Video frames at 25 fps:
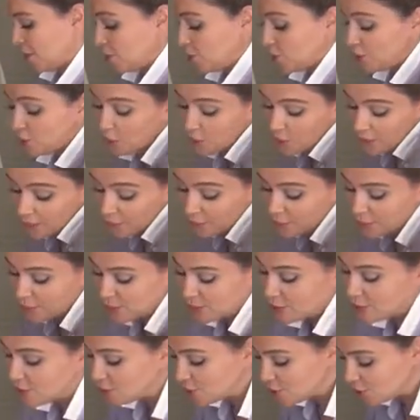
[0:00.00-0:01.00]
You don't want to
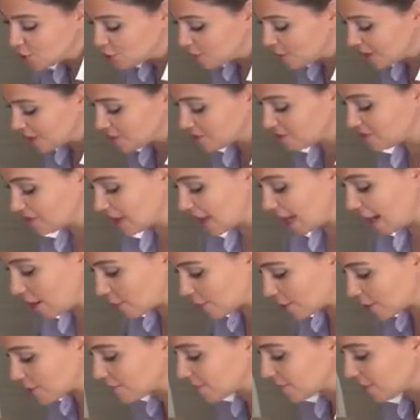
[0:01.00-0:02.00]
put too much
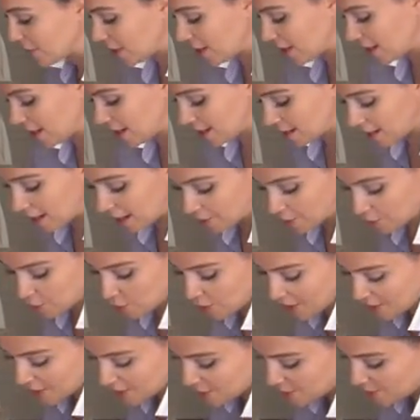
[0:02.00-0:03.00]
flour, uh,
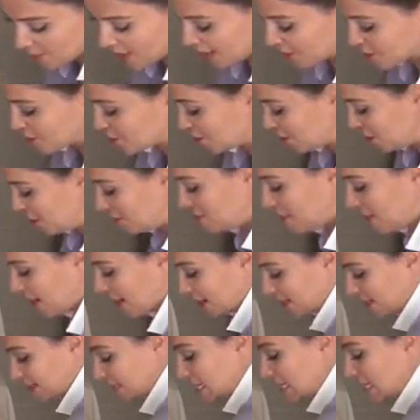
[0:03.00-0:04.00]
otherwise you actually
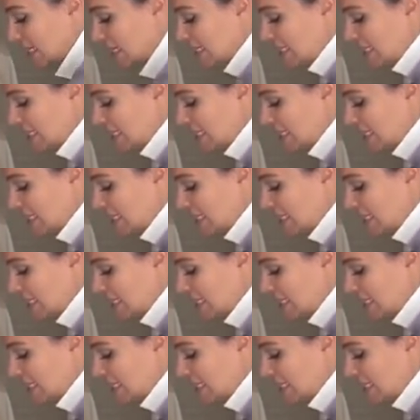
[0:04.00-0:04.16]
might